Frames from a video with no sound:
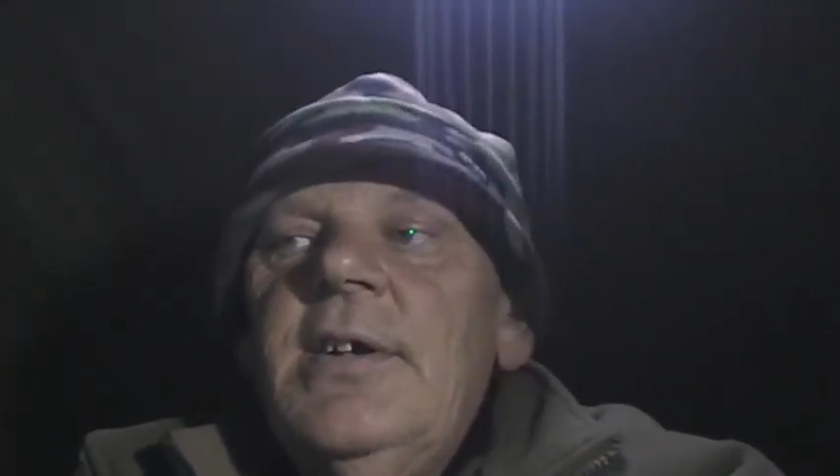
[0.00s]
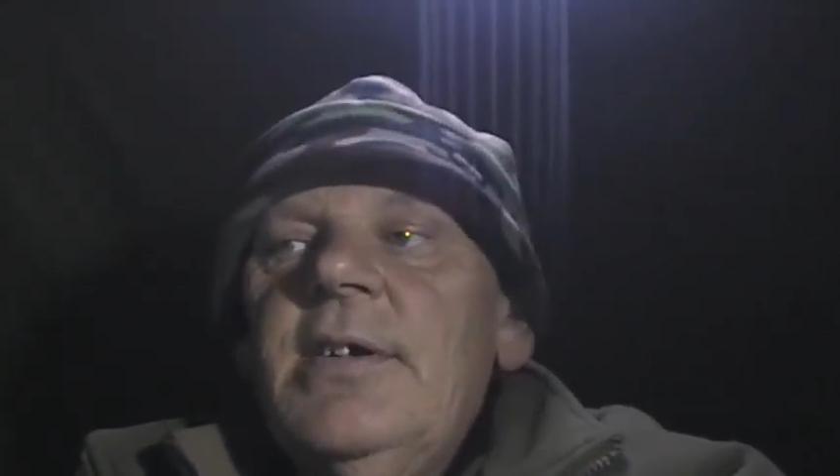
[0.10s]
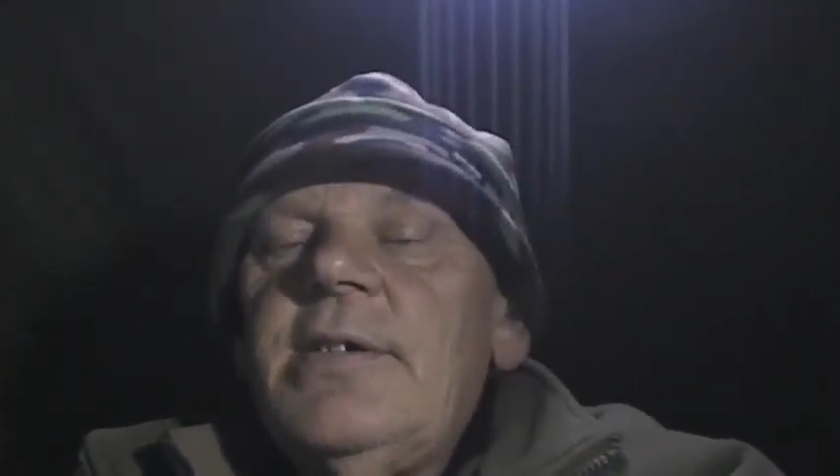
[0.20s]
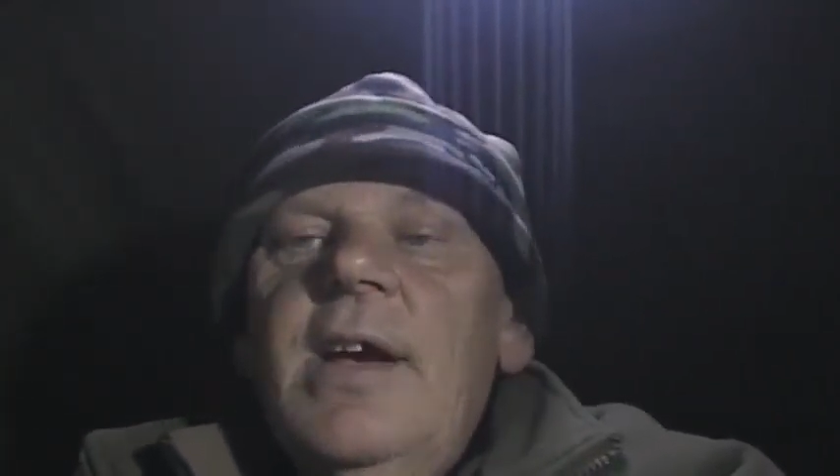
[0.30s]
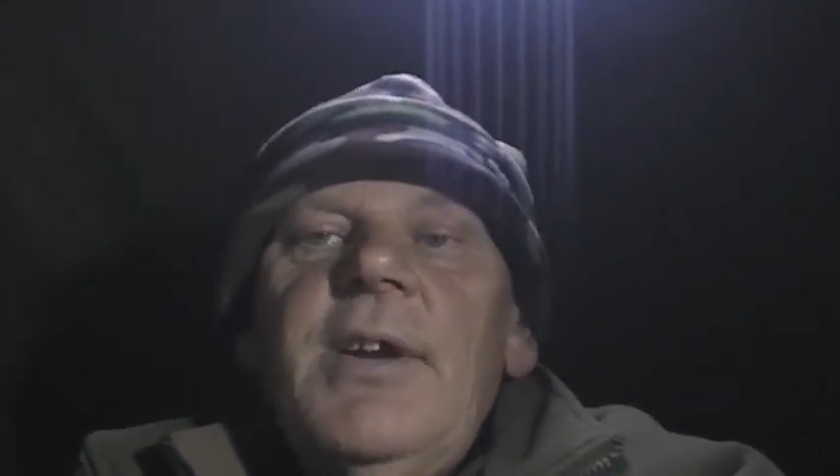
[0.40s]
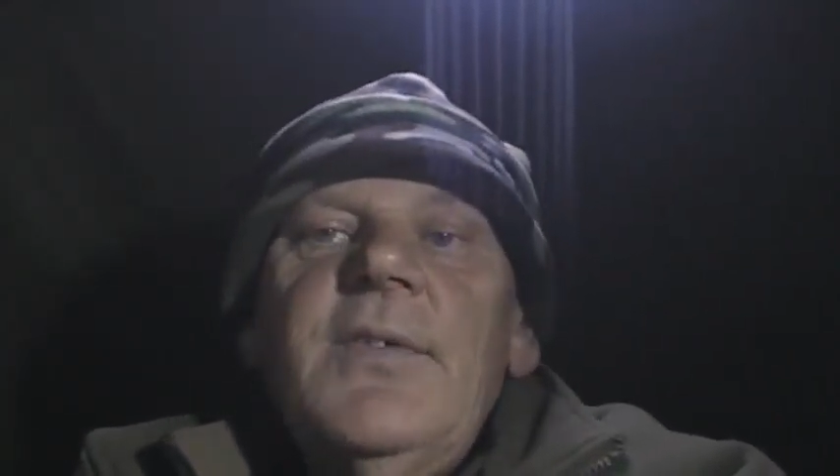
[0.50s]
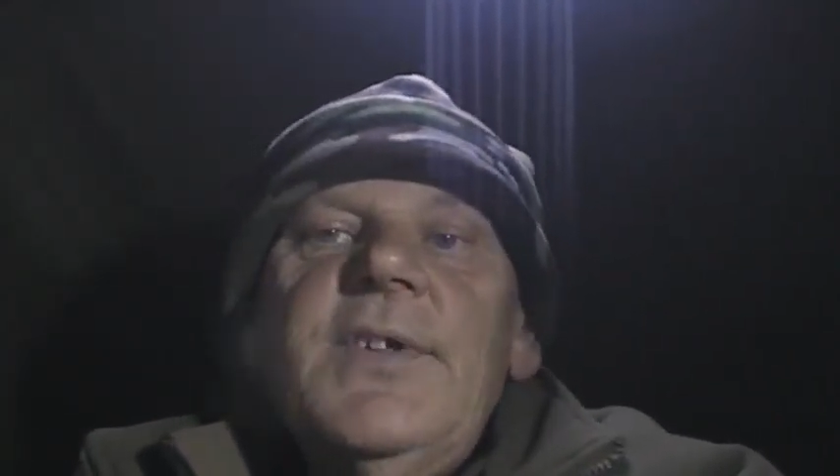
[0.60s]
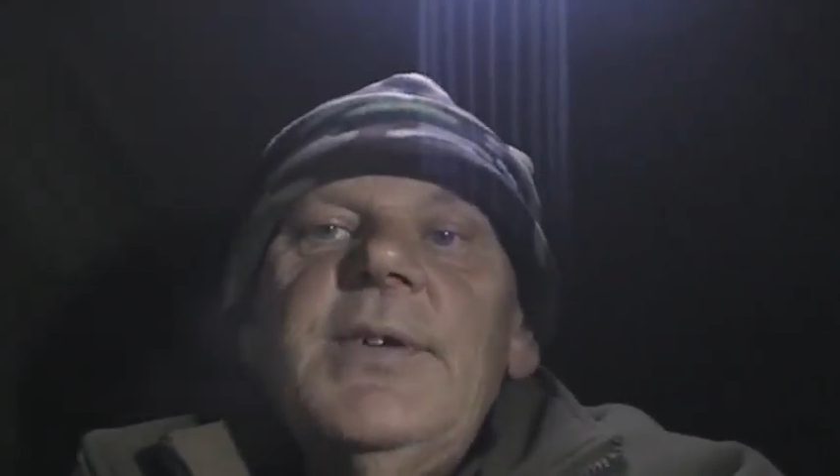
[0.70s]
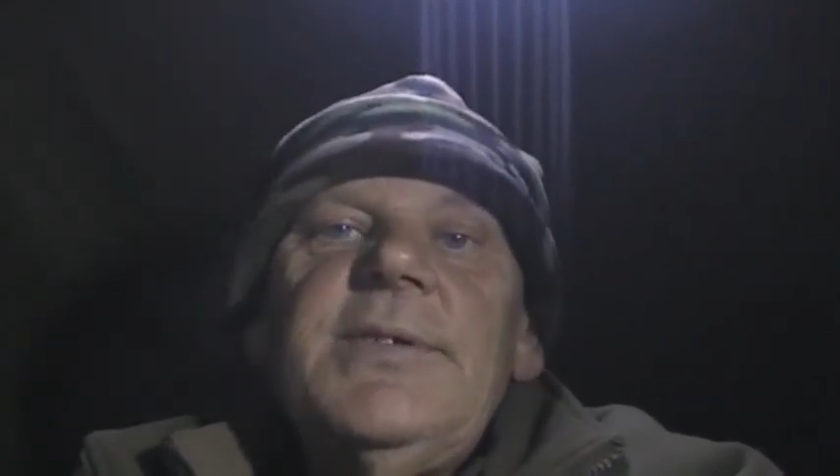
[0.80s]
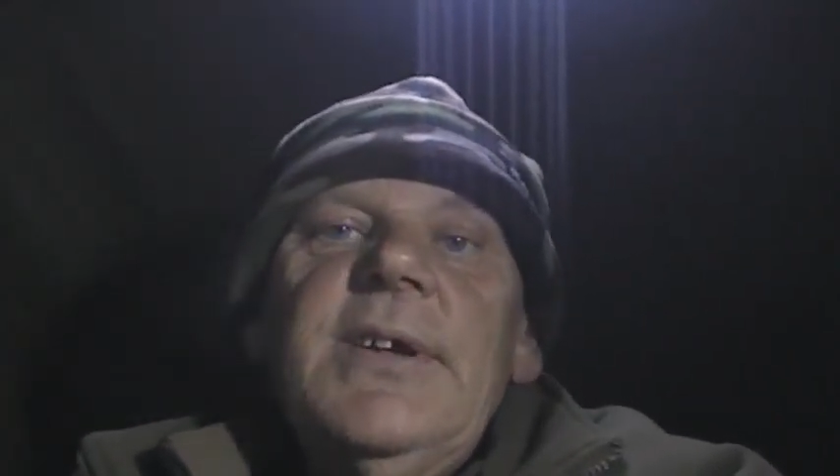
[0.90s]
So
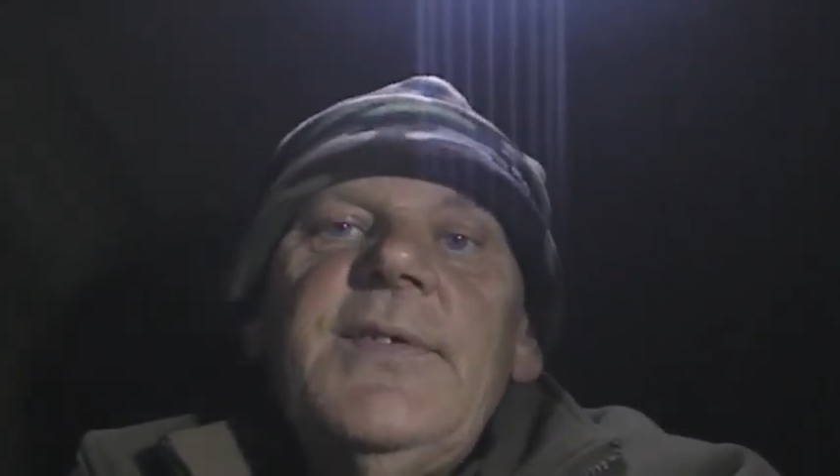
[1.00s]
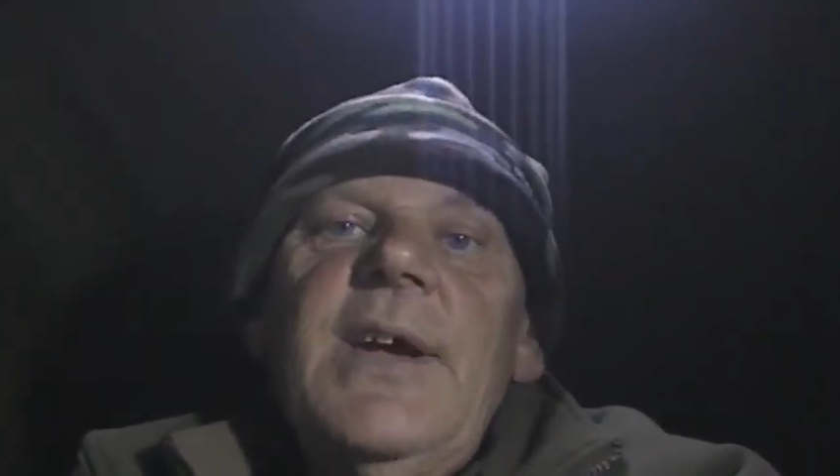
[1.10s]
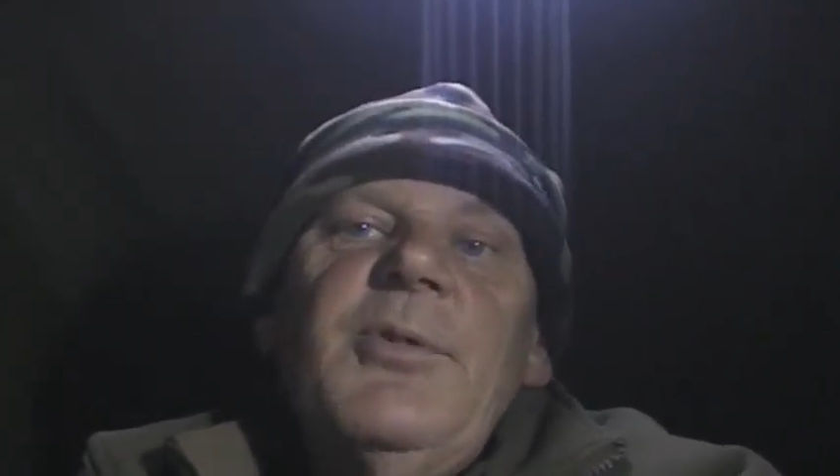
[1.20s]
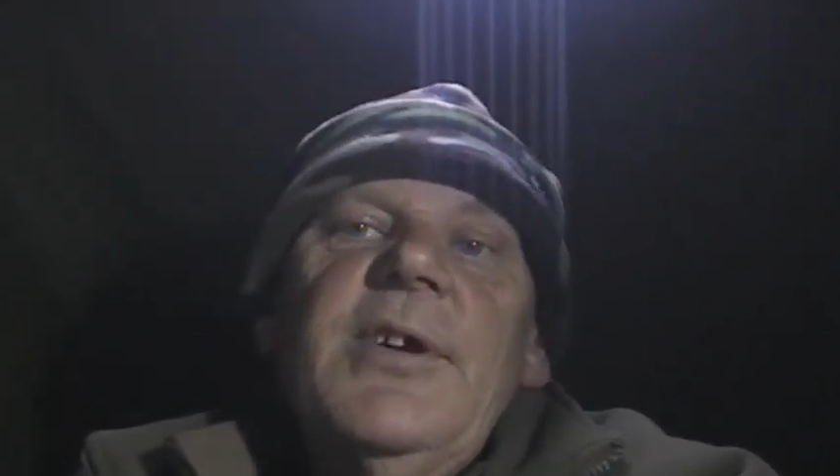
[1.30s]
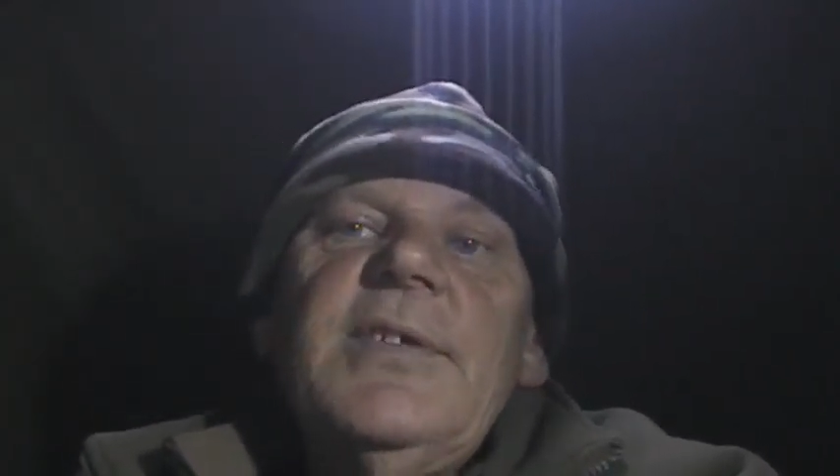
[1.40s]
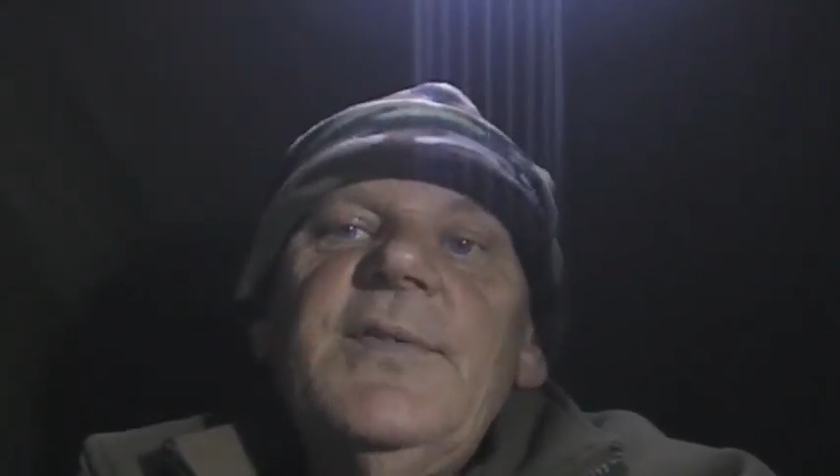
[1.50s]
hopefully we'll see if that brings a